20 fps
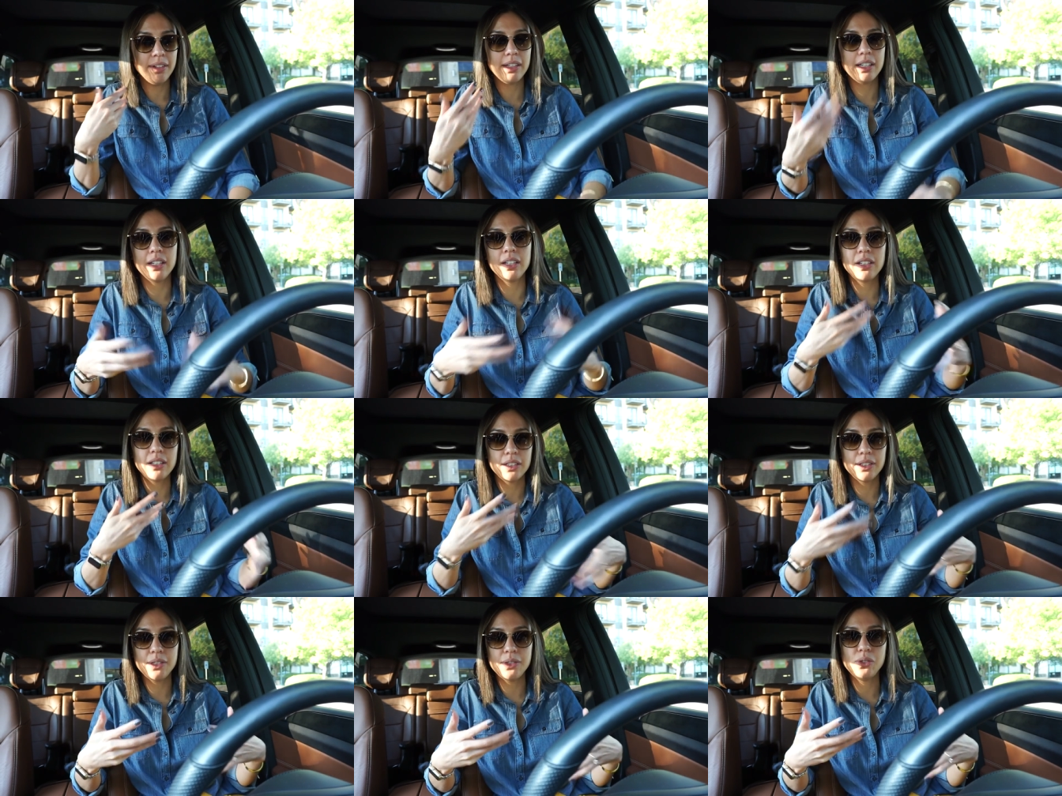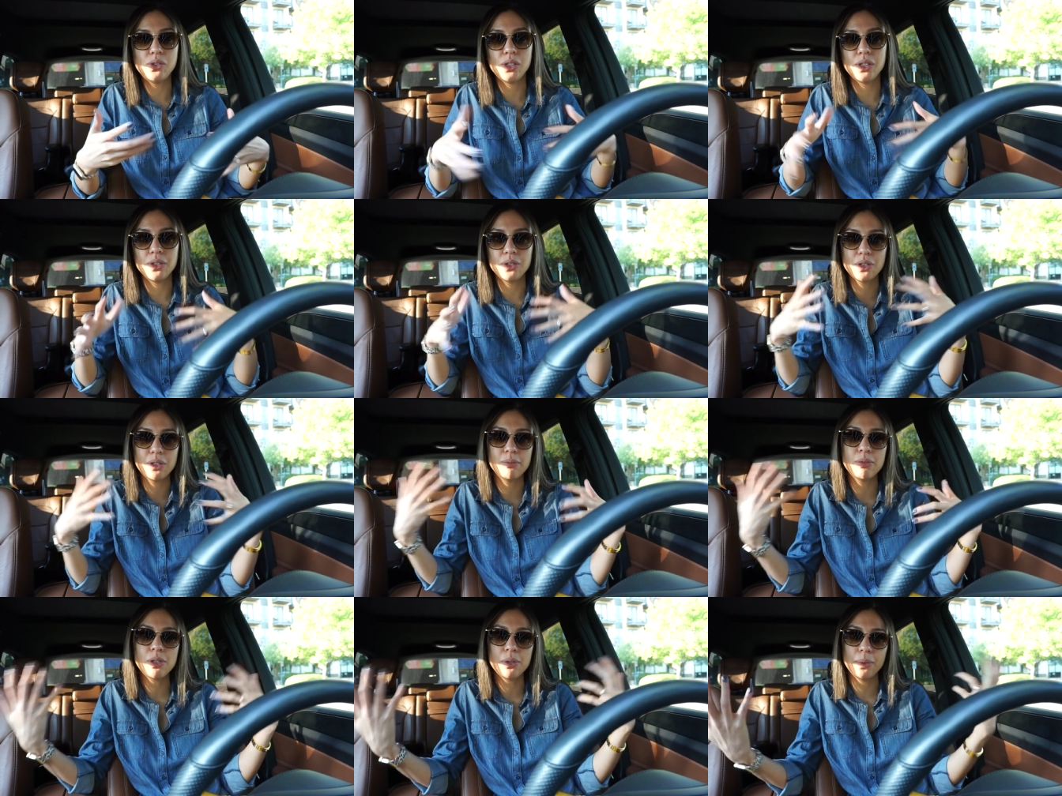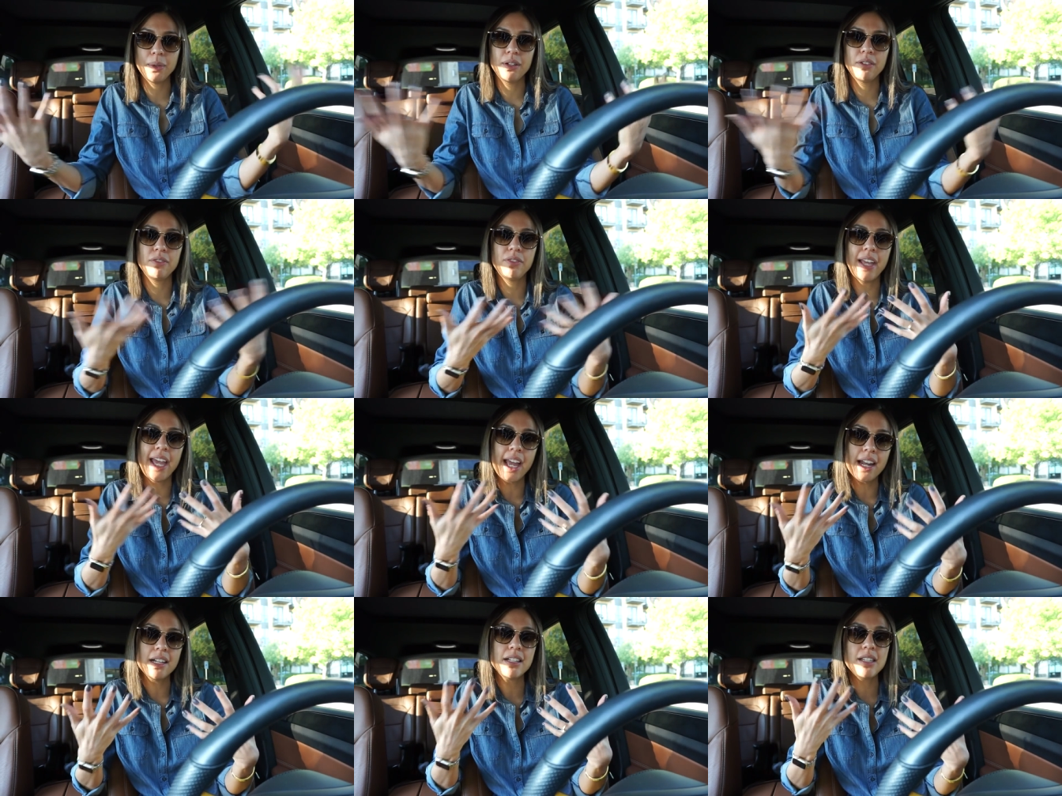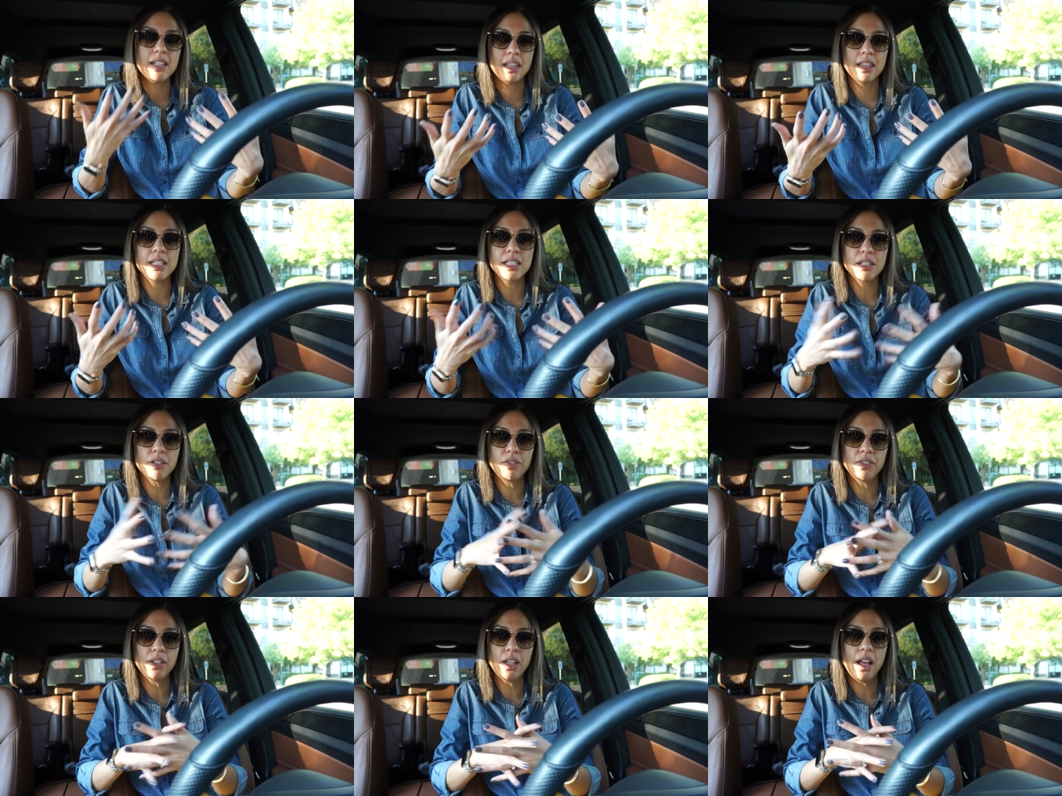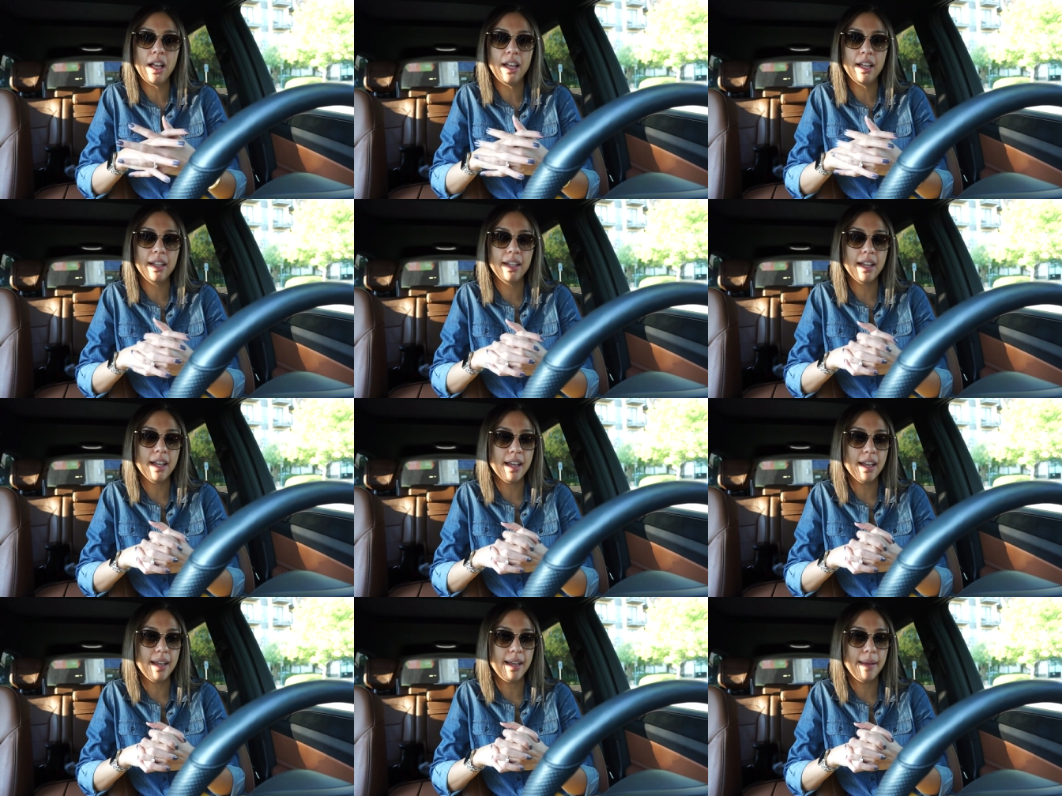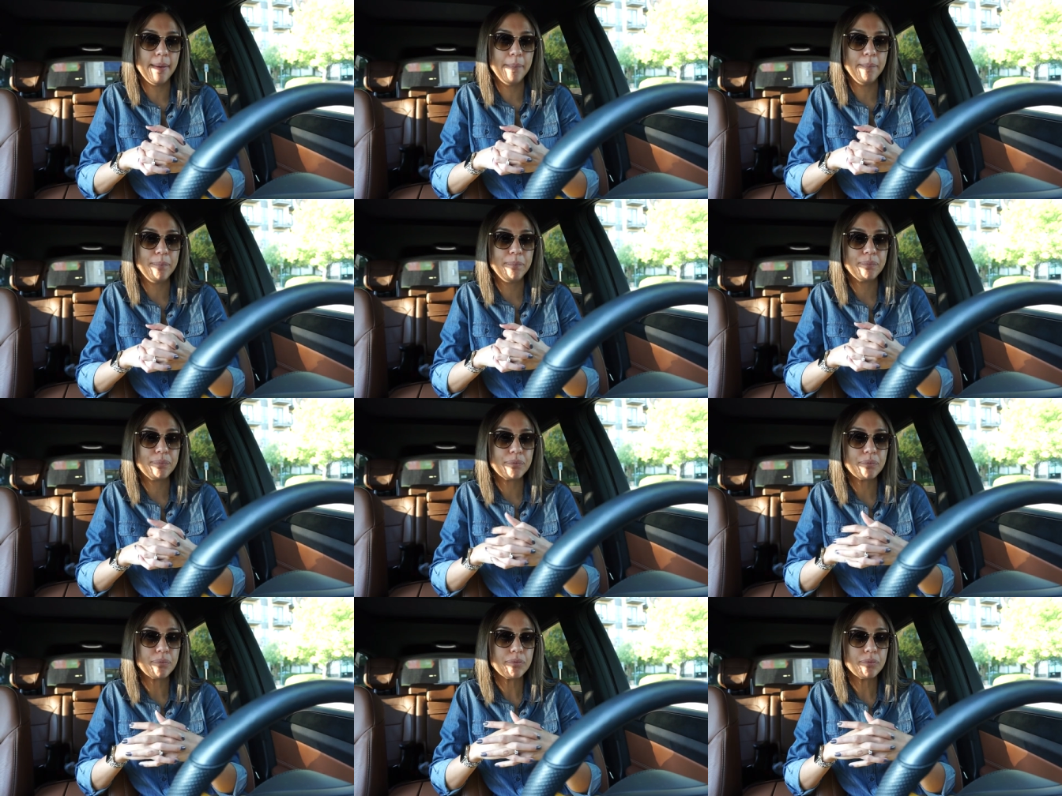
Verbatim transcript: a conclusion or some sort of end to this vlog um,